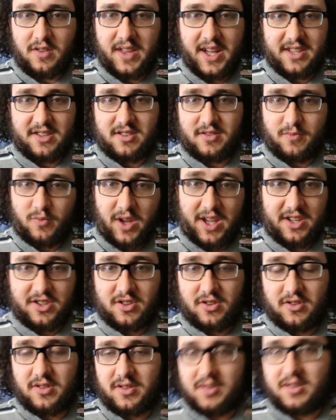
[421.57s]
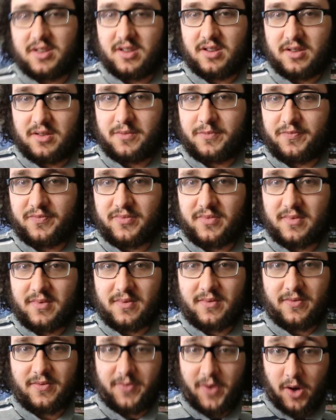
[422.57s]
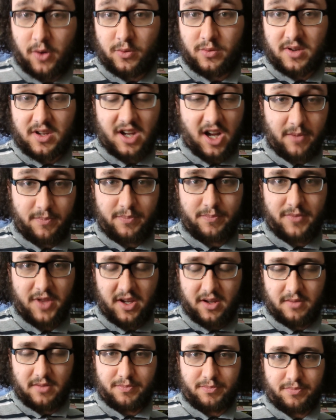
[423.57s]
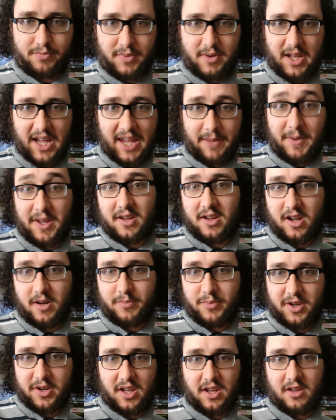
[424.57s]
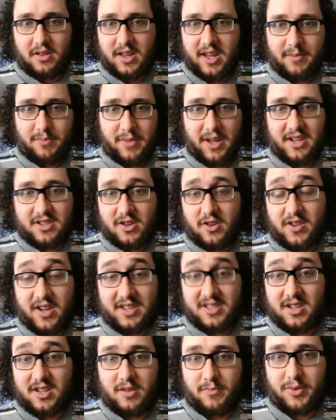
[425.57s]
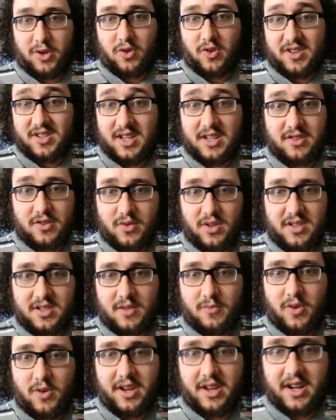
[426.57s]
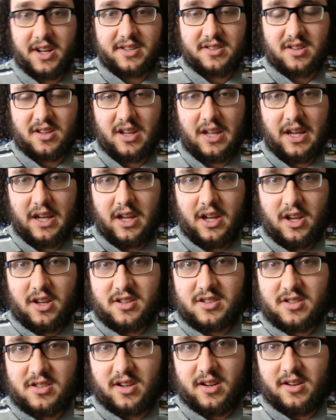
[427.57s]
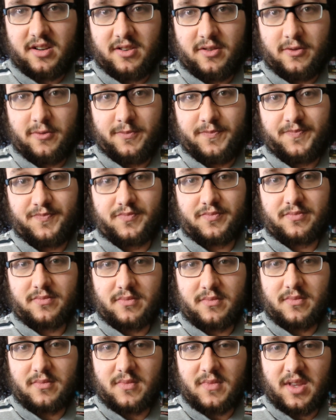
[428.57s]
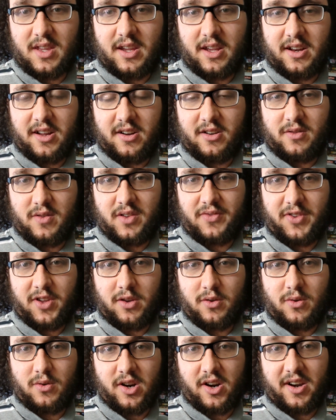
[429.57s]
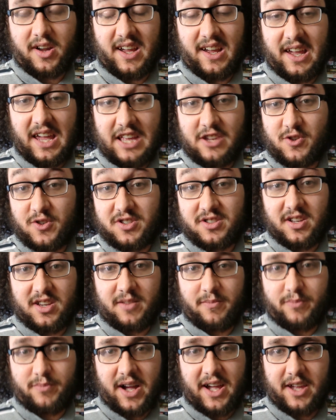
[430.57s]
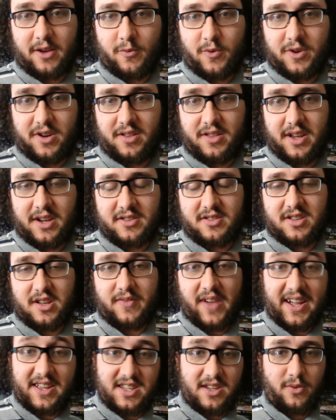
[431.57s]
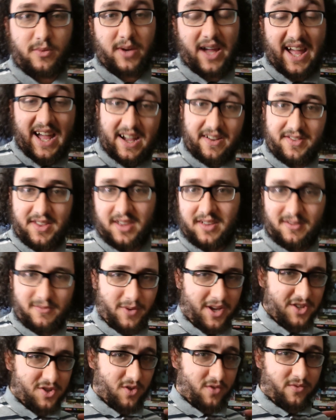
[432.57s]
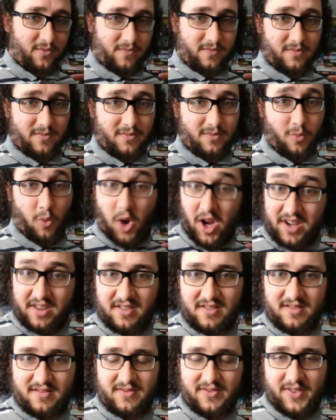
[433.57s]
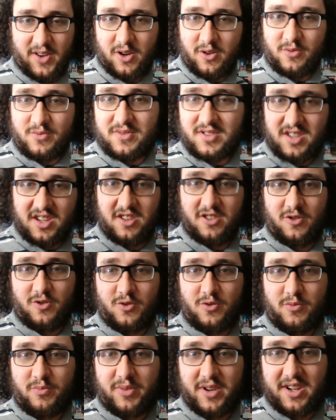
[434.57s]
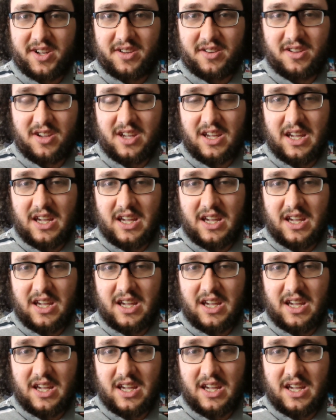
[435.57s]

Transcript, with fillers: That's Razer, the phone comp, the gaming company that makes all kinds of computer accessories and whatnot. So, you know, if you are interested in buying one of their stuff, I do have the Razer one phone too, but